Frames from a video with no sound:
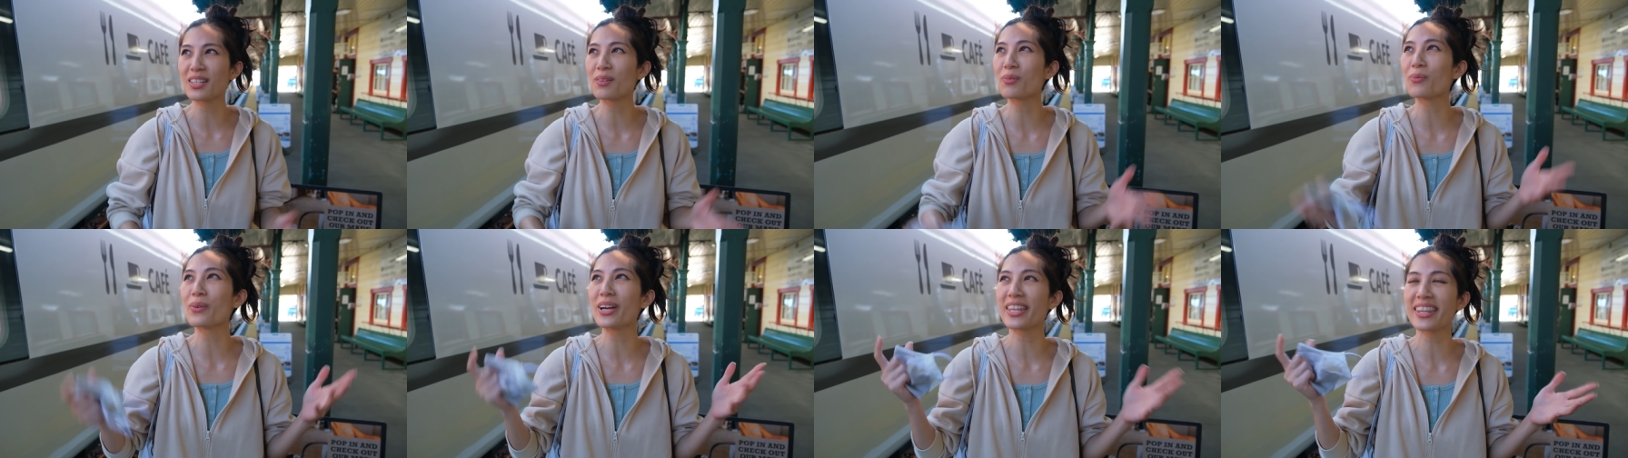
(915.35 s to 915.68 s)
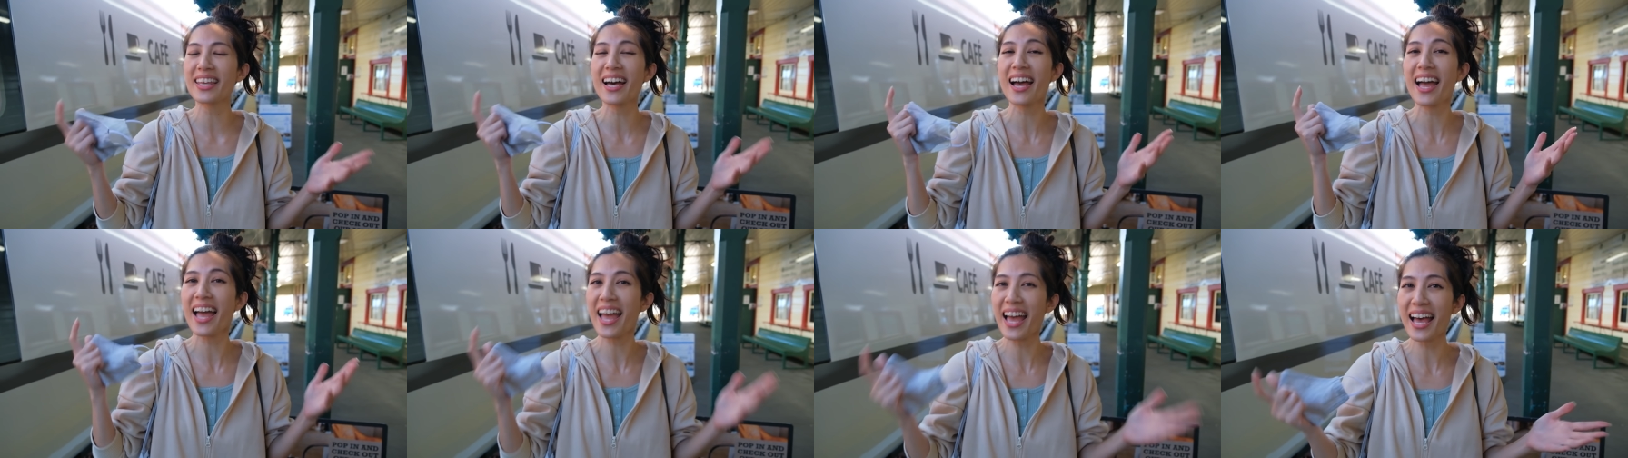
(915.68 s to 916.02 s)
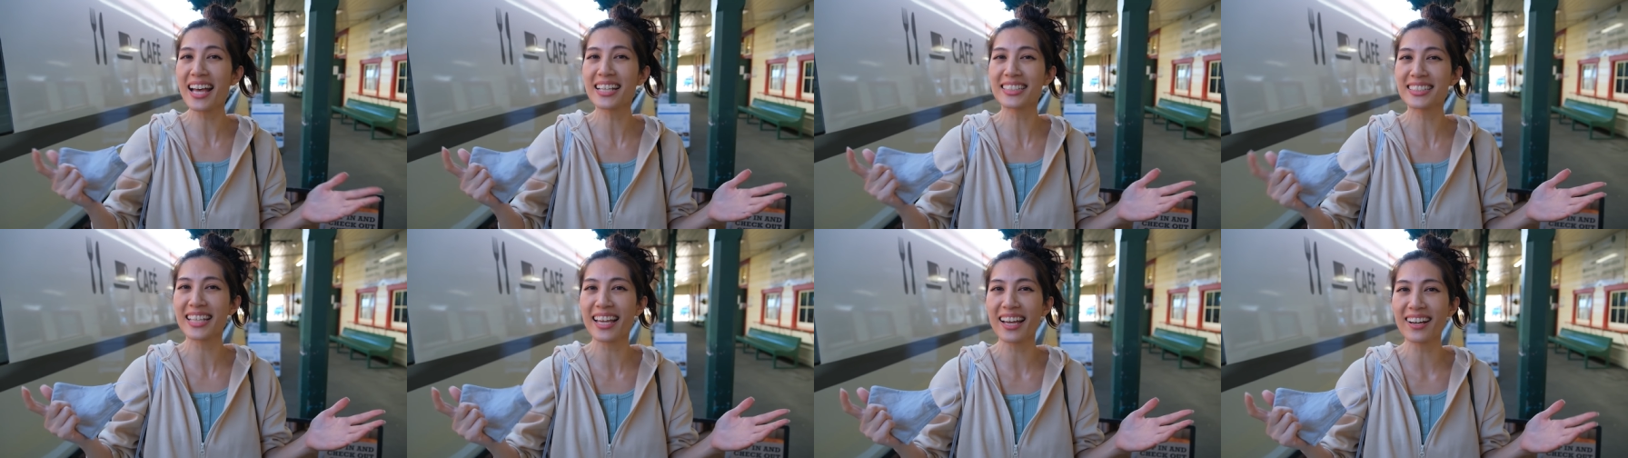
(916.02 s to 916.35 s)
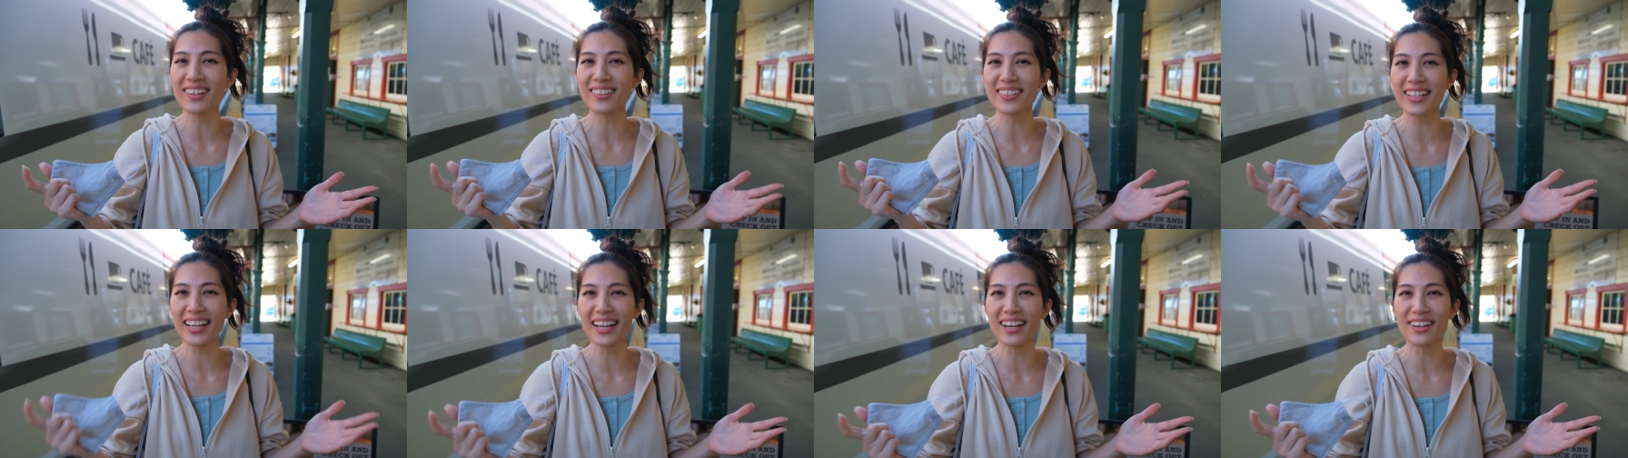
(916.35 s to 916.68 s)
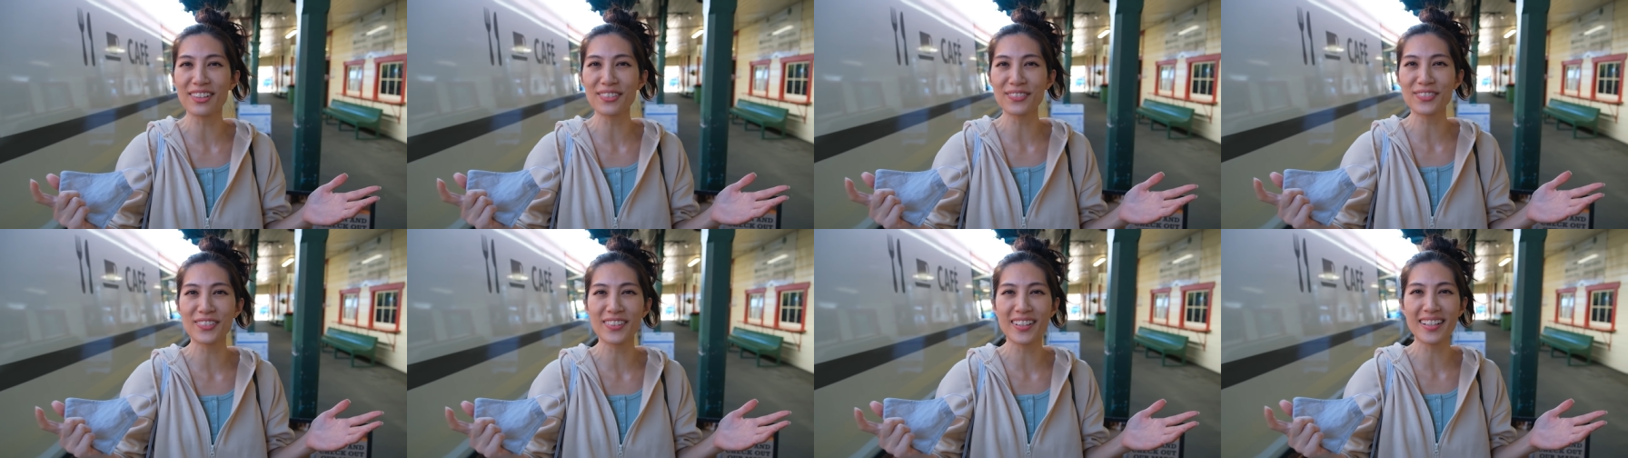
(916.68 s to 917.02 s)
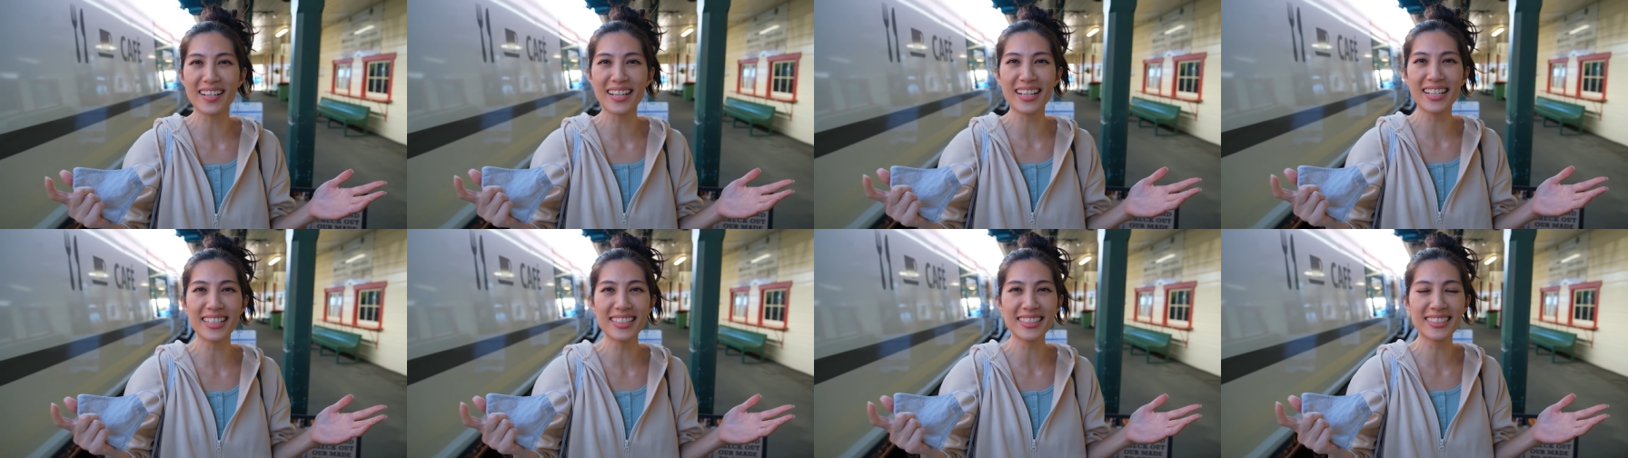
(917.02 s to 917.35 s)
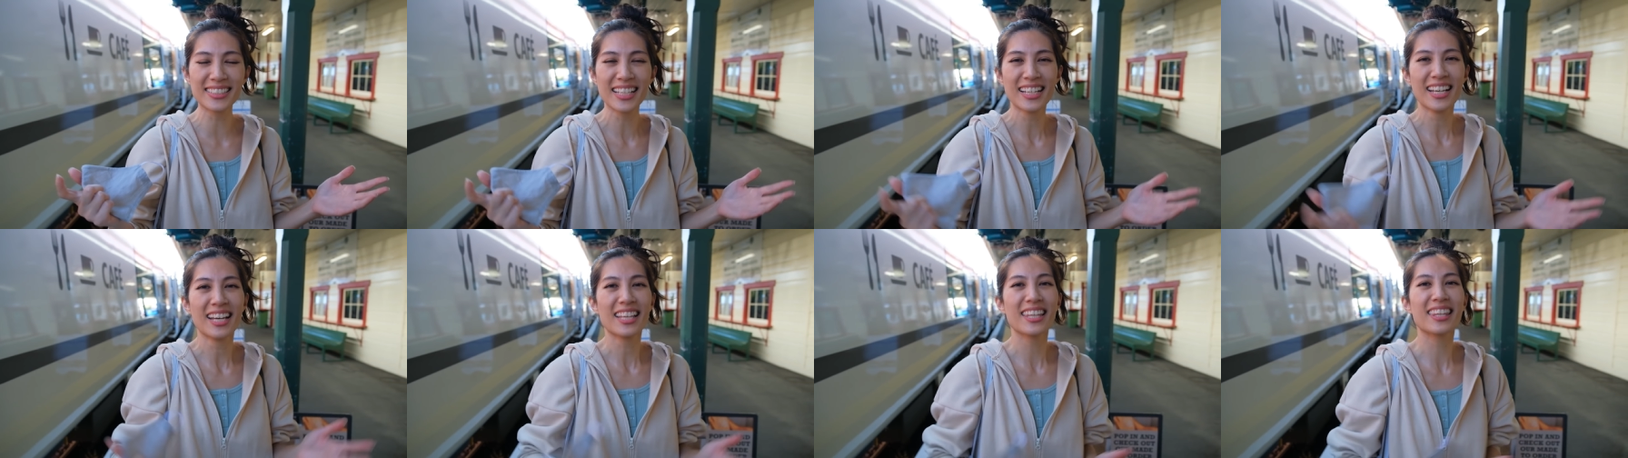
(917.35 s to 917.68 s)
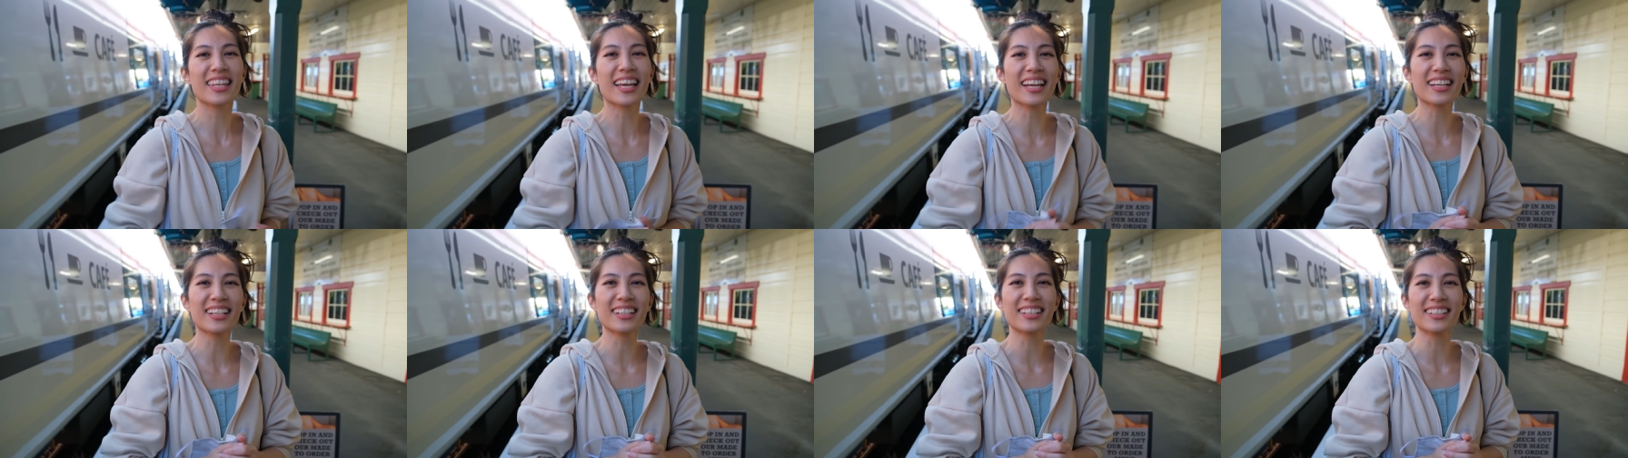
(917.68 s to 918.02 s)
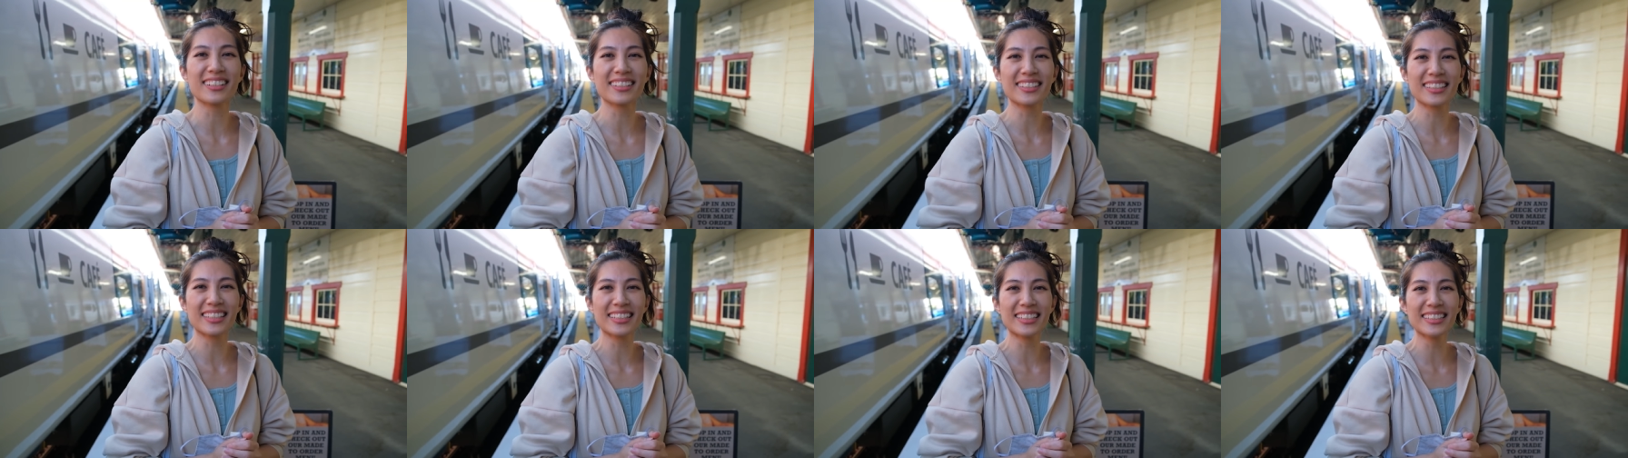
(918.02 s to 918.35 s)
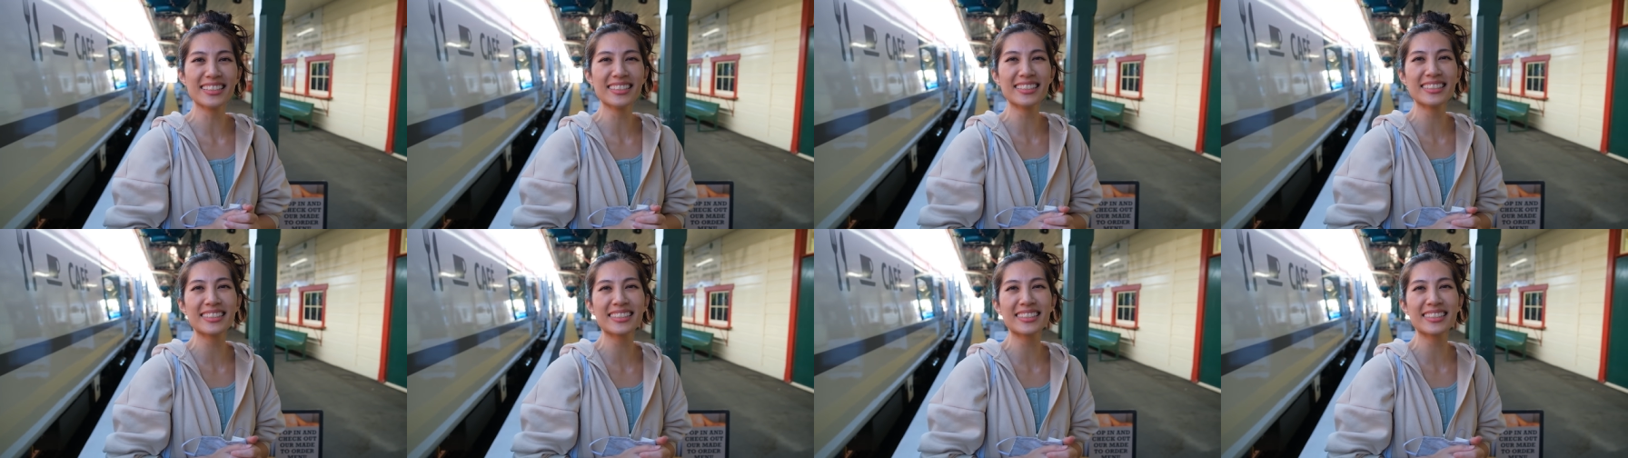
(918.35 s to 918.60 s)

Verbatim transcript: The weather has held out for us, thank goodness.